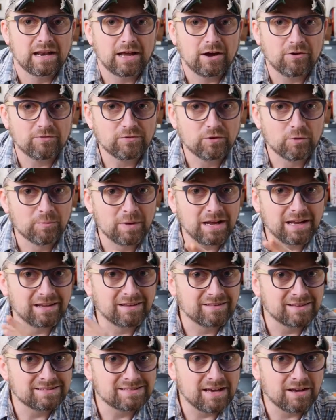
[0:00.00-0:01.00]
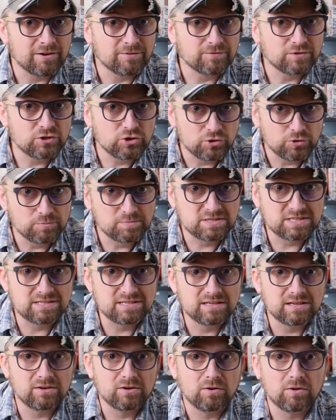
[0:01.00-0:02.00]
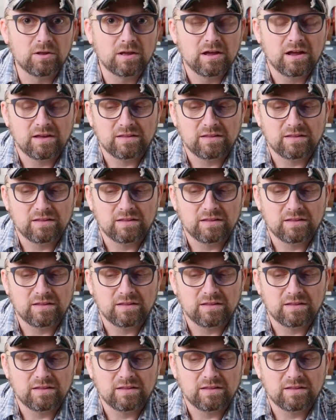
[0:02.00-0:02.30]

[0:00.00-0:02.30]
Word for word: Now, if you're making this out of tube steel,